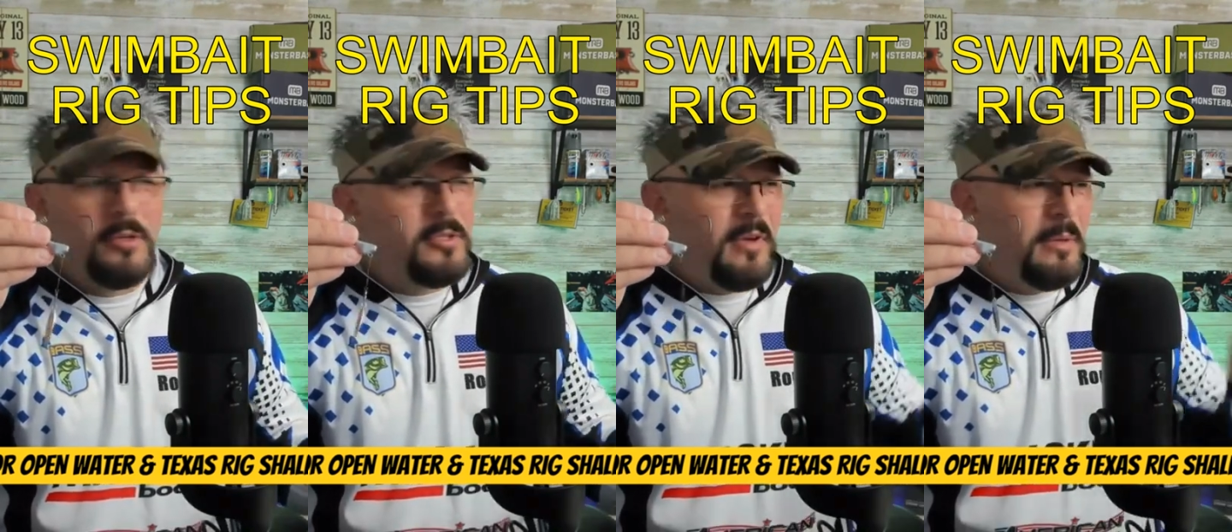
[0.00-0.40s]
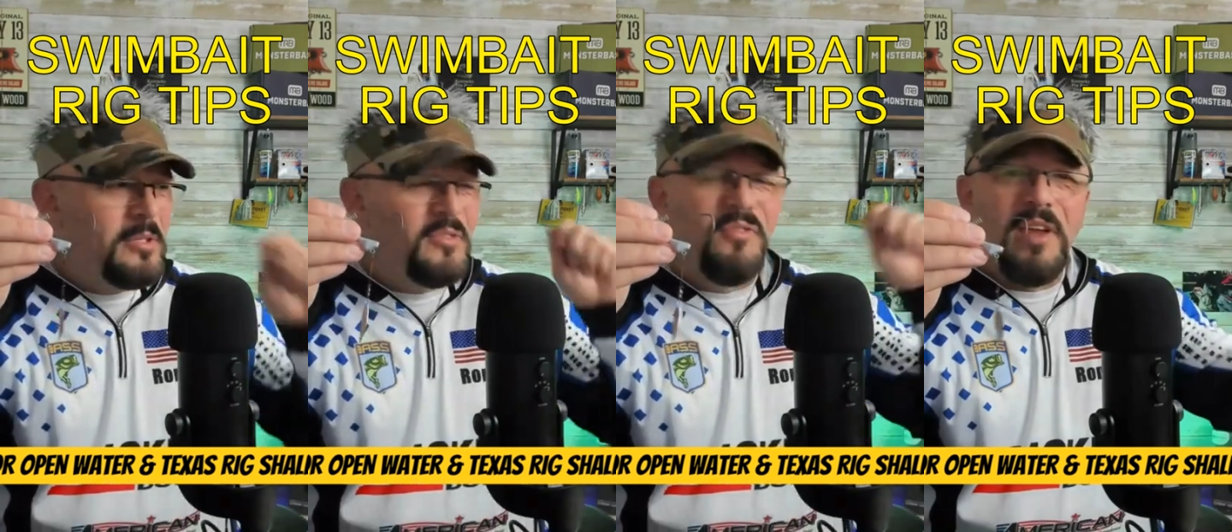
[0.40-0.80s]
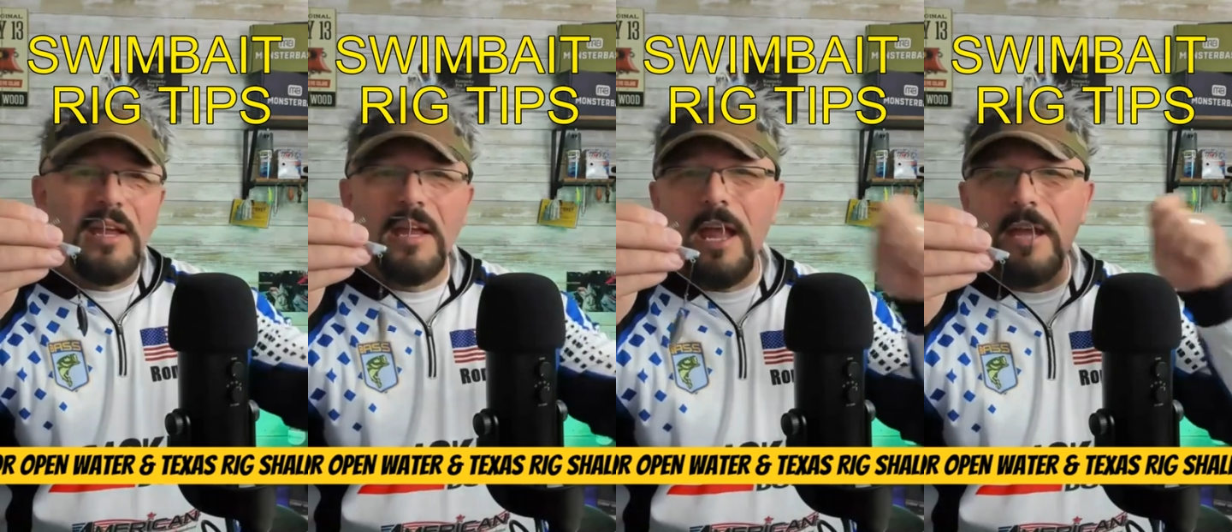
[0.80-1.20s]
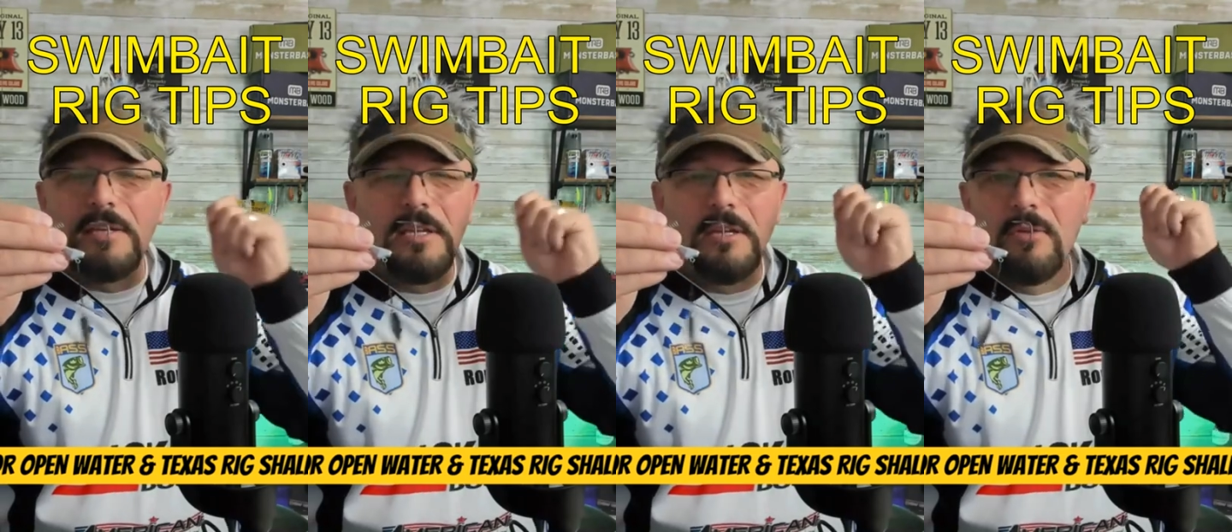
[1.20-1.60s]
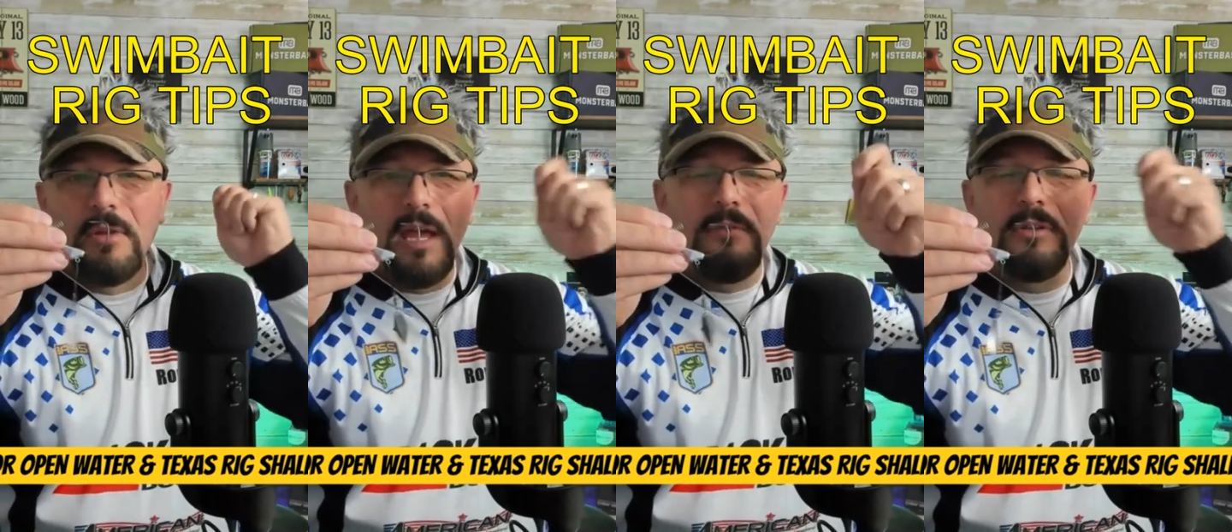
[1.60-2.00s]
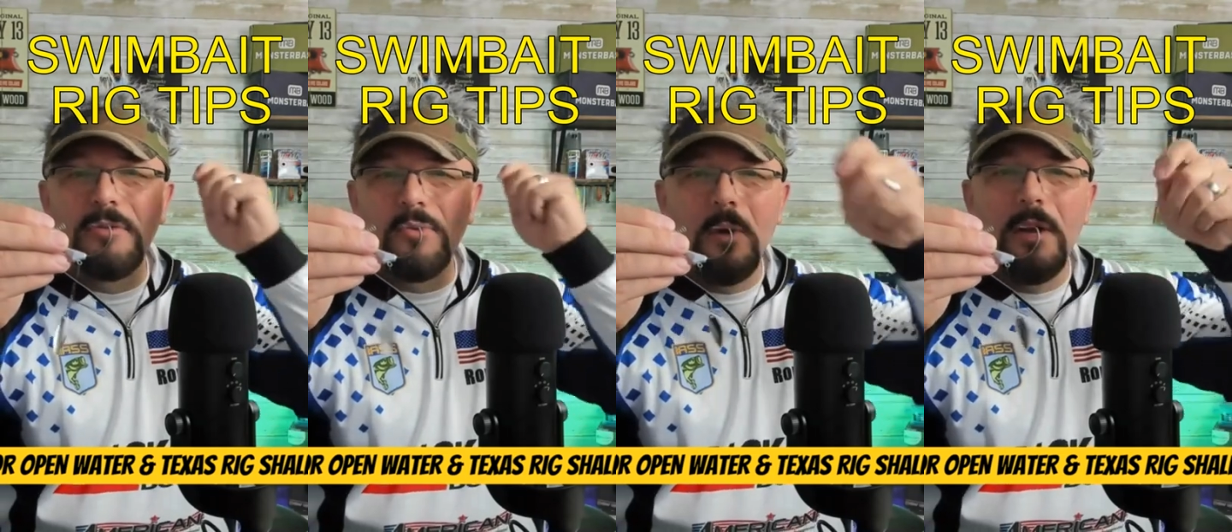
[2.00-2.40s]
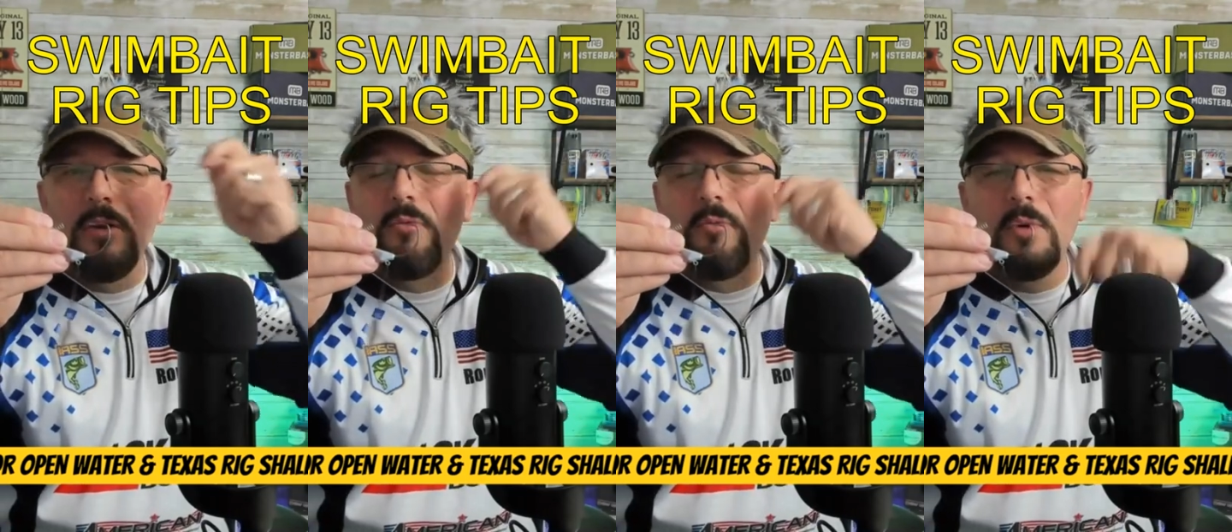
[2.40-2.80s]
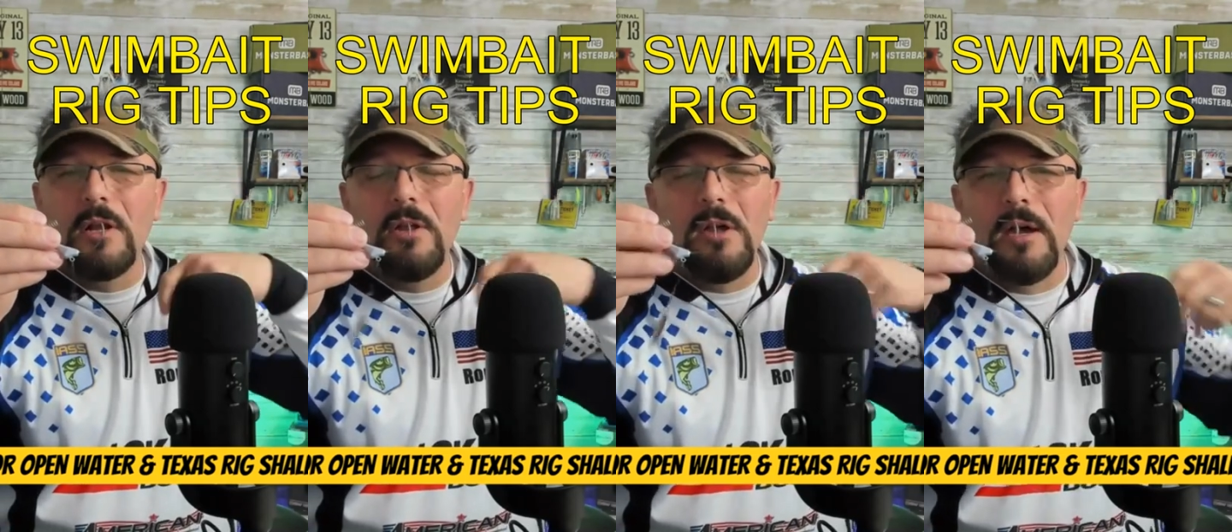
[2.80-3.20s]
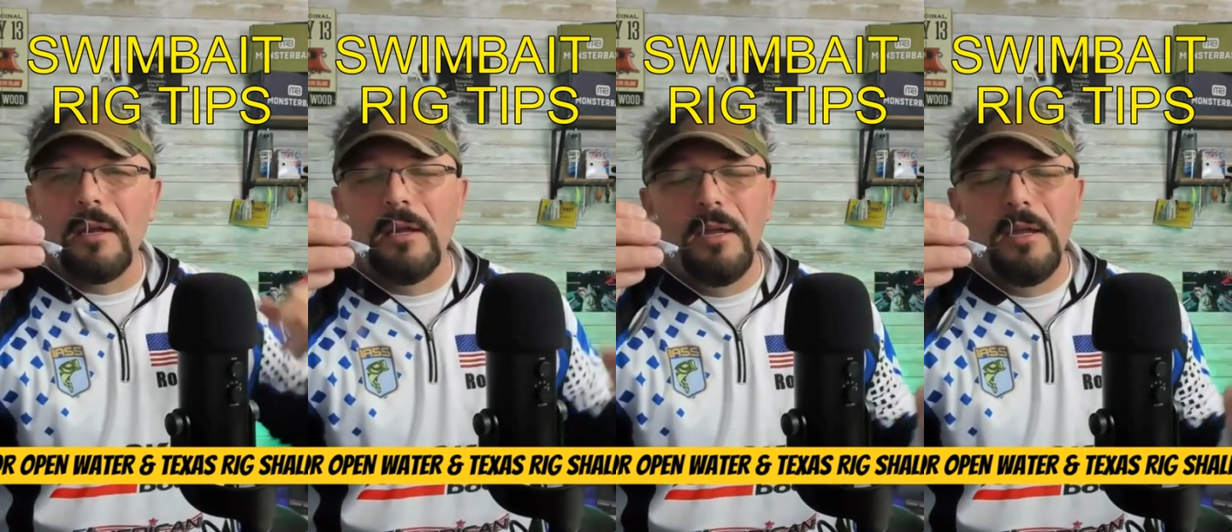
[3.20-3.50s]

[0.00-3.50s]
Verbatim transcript: So if I'm just fan casting, you know, 11, 12, 1 o'clock,